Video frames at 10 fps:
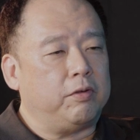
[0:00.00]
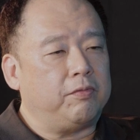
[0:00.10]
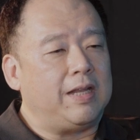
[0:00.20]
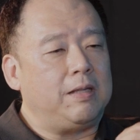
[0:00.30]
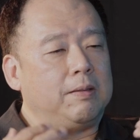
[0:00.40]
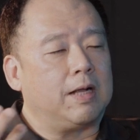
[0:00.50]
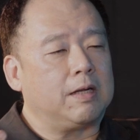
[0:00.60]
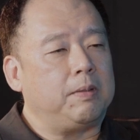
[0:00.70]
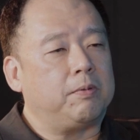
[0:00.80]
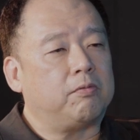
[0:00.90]
with 80
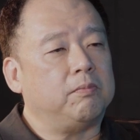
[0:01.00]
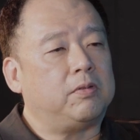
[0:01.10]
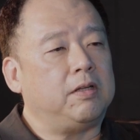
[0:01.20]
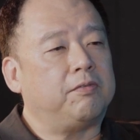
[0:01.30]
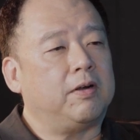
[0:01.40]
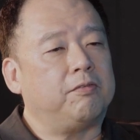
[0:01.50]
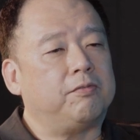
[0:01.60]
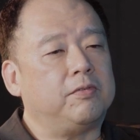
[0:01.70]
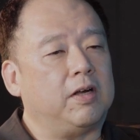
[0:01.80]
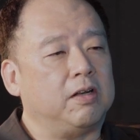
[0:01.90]
other people from 35
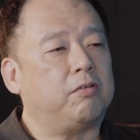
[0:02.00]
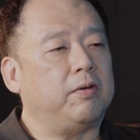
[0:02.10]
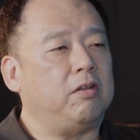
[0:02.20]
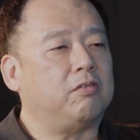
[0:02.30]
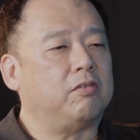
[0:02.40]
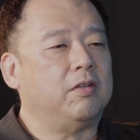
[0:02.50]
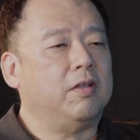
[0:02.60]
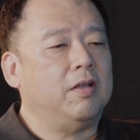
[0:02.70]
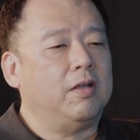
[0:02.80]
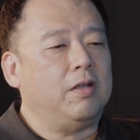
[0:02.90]
countries,
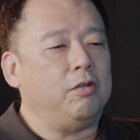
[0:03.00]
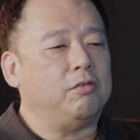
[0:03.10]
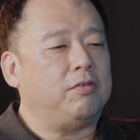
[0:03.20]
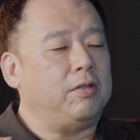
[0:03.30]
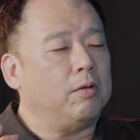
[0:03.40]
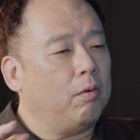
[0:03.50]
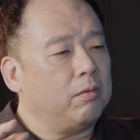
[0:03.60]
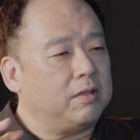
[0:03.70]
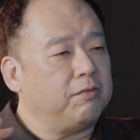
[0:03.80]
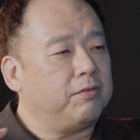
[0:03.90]
you see
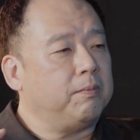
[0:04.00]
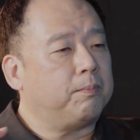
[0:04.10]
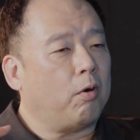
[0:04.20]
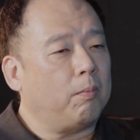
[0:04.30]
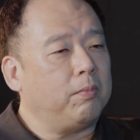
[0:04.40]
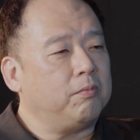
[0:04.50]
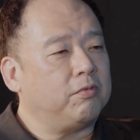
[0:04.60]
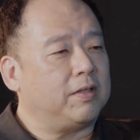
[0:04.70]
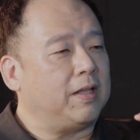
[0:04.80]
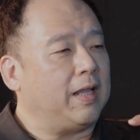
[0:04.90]
all the different
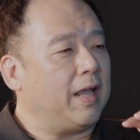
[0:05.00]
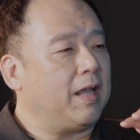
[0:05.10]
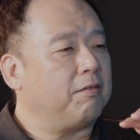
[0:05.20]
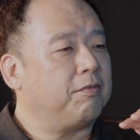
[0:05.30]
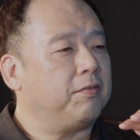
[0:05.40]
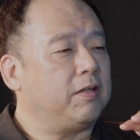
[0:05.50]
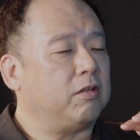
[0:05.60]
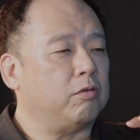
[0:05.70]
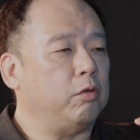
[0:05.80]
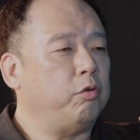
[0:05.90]
problems that they have and
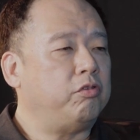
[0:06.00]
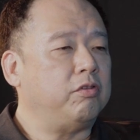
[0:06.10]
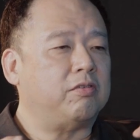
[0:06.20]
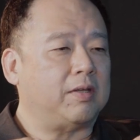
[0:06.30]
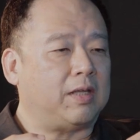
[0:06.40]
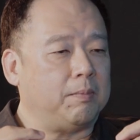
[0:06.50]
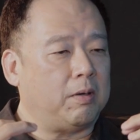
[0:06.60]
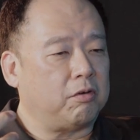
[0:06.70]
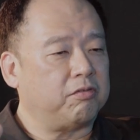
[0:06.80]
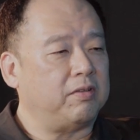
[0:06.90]
the solutions that came
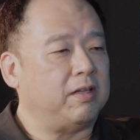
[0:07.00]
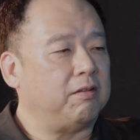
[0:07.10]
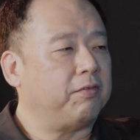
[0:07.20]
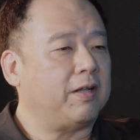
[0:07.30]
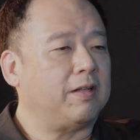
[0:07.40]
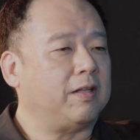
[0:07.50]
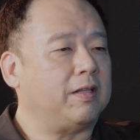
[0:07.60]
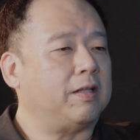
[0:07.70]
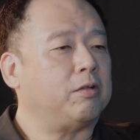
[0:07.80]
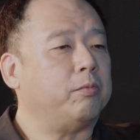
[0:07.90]
out of Silicon Valley
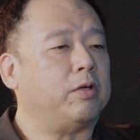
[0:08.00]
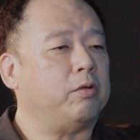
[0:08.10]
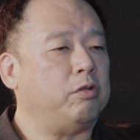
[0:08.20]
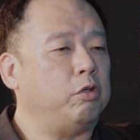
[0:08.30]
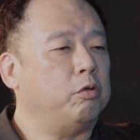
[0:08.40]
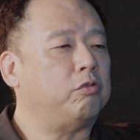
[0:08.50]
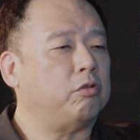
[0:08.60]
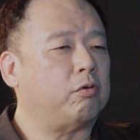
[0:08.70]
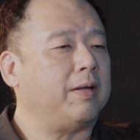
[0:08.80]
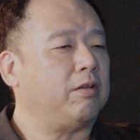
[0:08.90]
that we could use
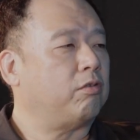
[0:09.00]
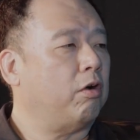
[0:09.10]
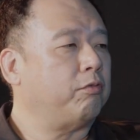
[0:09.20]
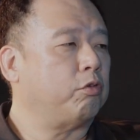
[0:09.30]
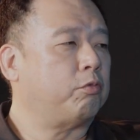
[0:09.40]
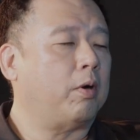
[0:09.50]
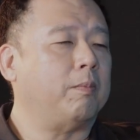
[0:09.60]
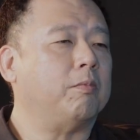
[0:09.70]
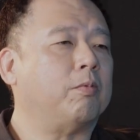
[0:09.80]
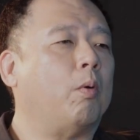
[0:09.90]
to try and solve those
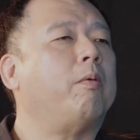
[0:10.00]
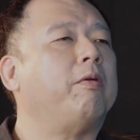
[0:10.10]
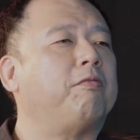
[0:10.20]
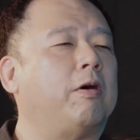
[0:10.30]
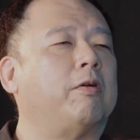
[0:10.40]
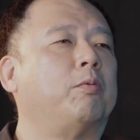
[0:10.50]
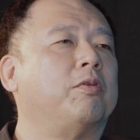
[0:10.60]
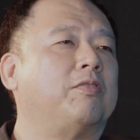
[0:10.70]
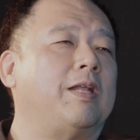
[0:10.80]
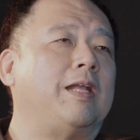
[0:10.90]
problems. Well, what we found out
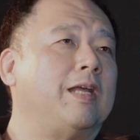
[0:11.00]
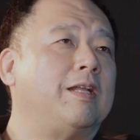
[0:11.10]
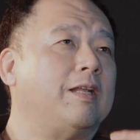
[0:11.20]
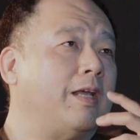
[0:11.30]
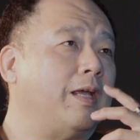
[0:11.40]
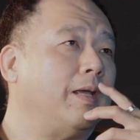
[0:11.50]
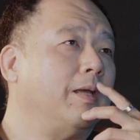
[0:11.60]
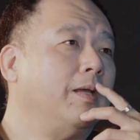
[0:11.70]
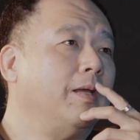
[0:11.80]
was that at the end of the day,